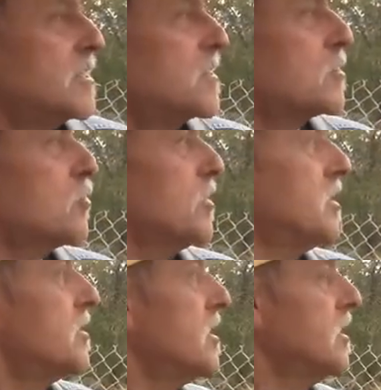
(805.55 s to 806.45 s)
This one
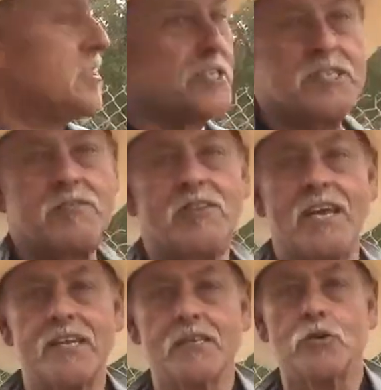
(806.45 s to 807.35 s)
is uh,
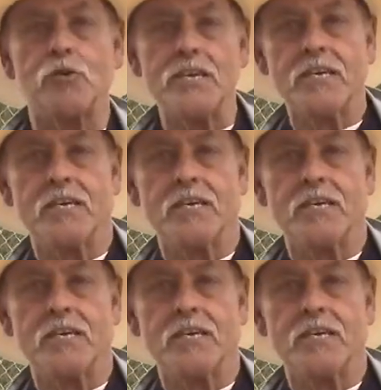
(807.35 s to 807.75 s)
Natividad Creek.